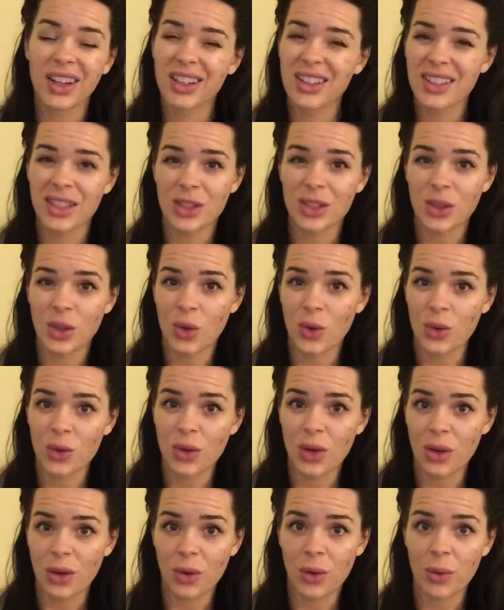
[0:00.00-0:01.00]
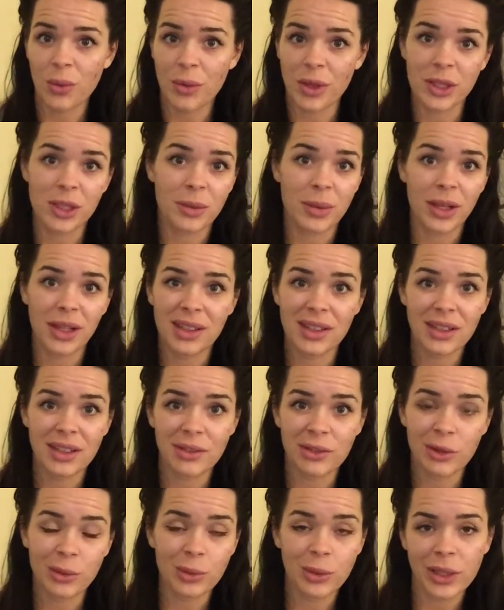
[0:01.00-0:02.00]
honestly don't know much about the
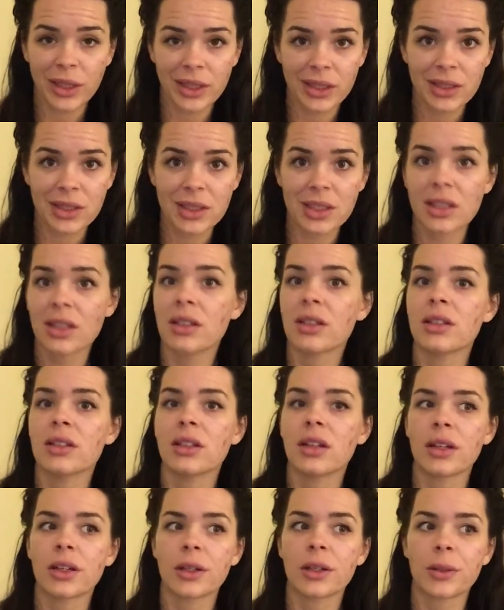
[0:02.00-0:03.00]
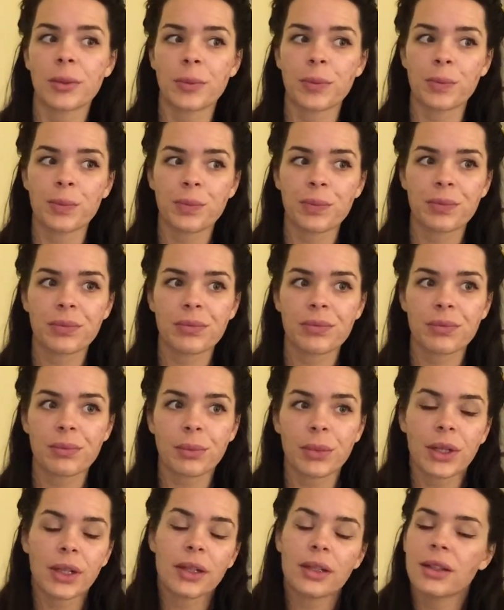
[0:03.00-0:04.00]
different brands,
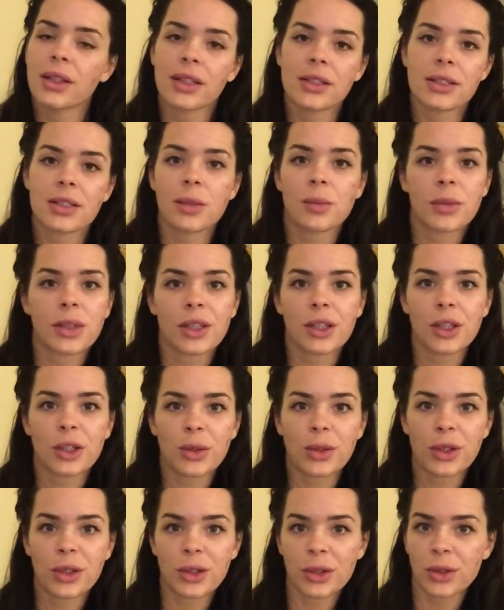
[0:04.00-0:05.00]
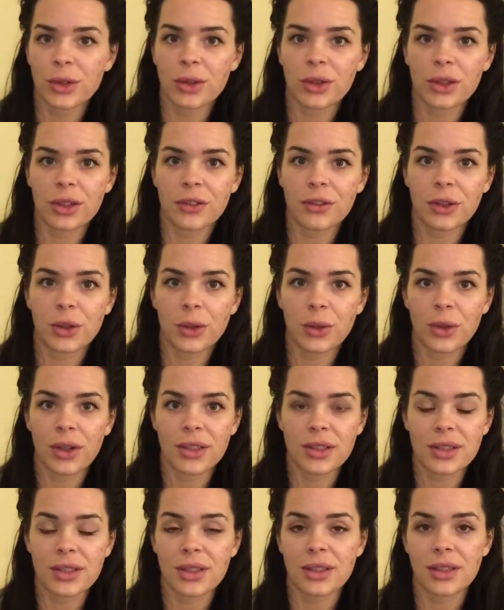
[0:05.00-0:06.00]
but that's something that you can Google if you
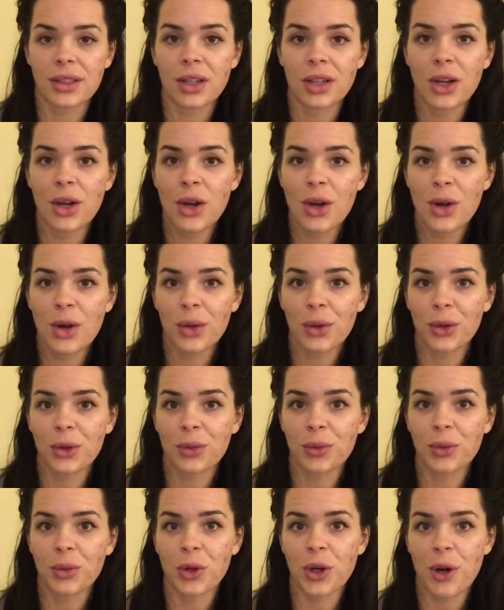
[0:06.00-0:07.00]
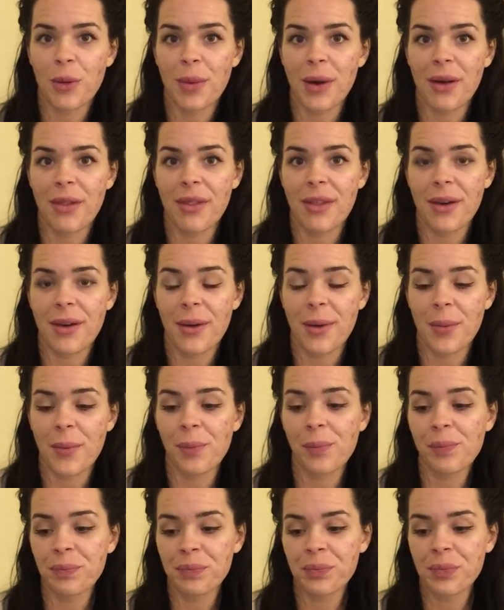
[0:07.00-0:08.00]
want to learn more about them.